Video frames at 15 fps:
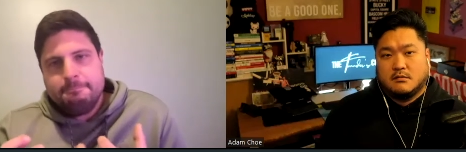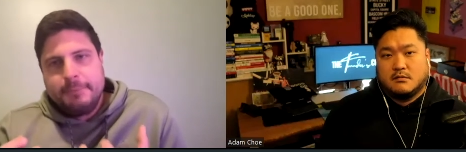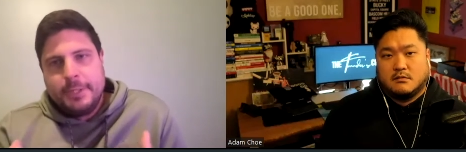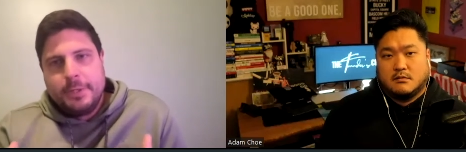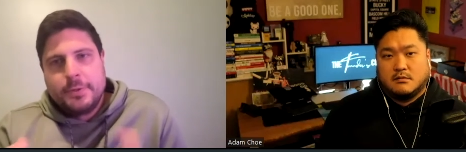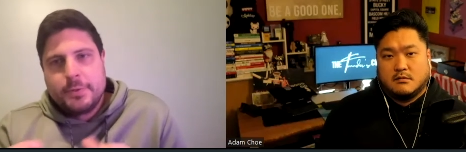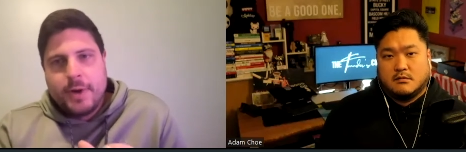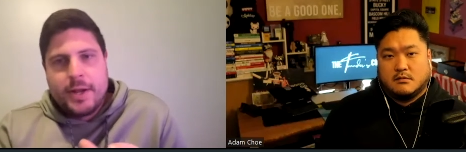Speaker 1: you
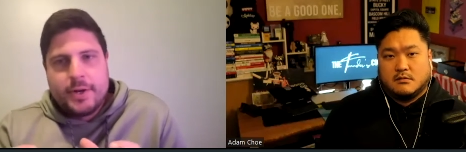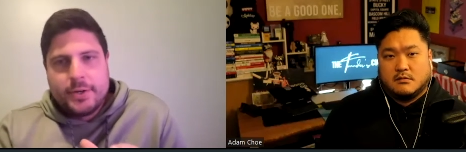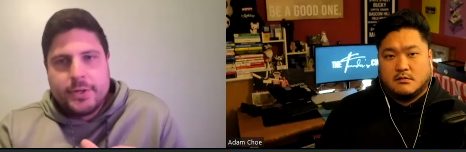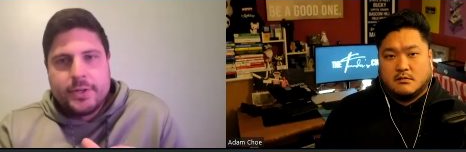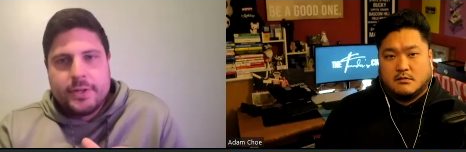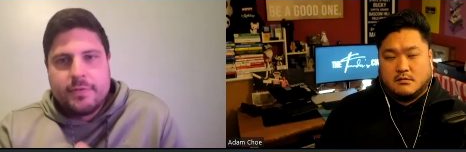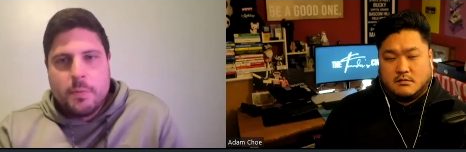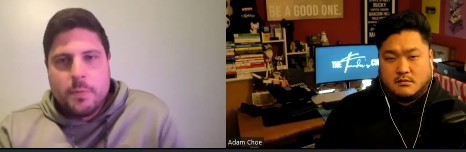know, the greater
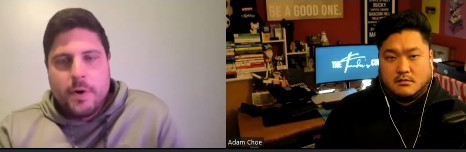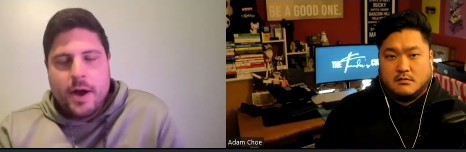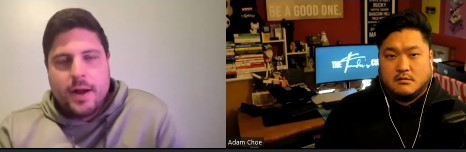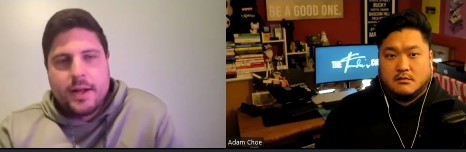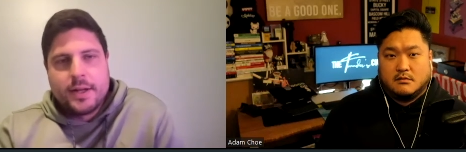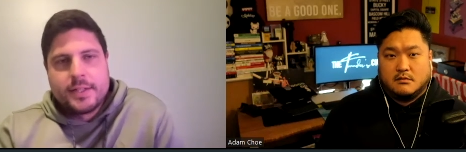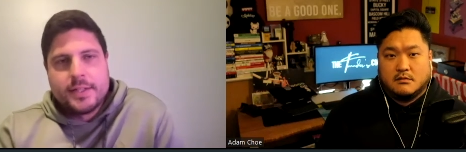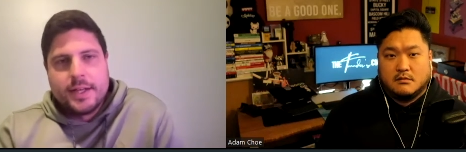good of a
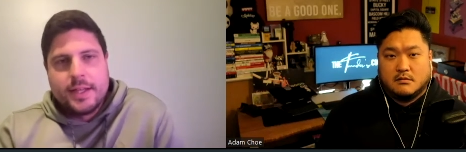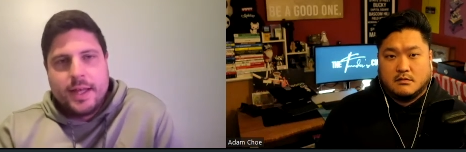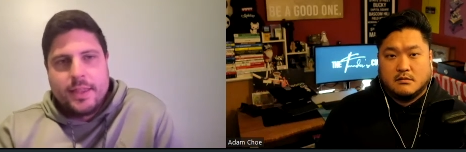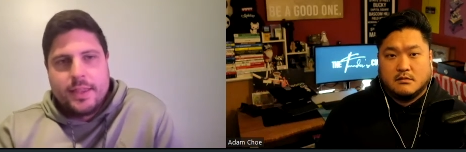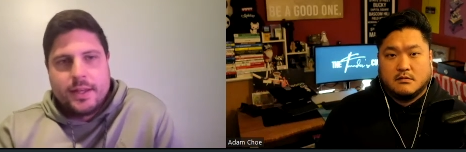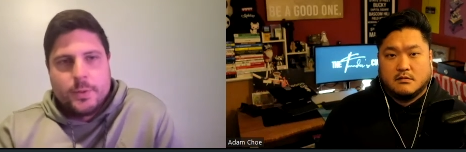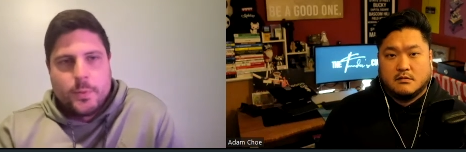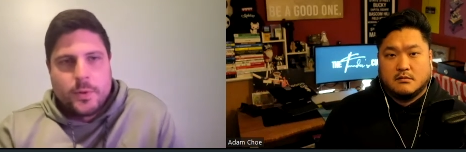product. I, I
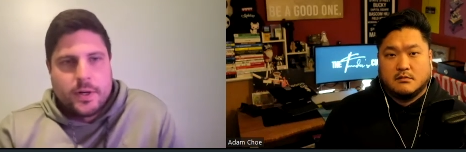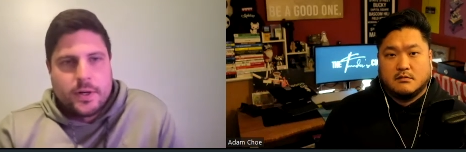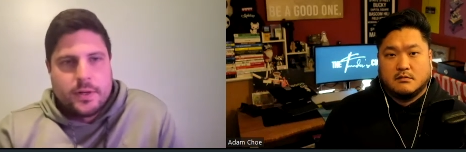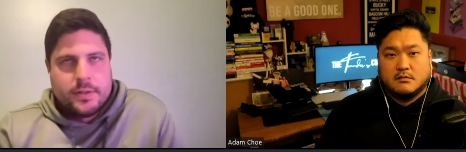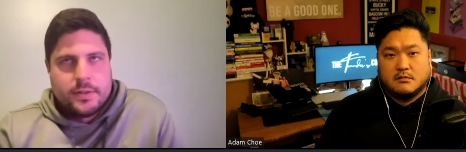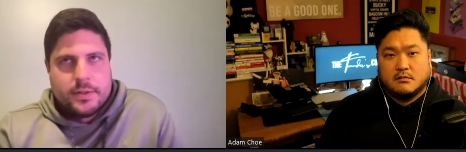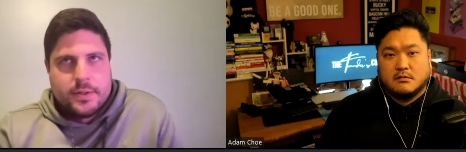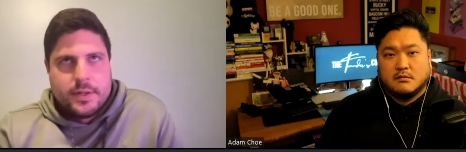think
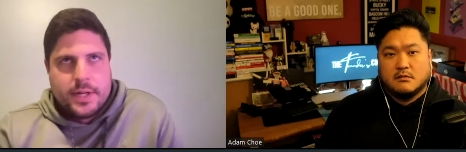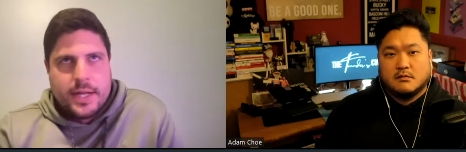we're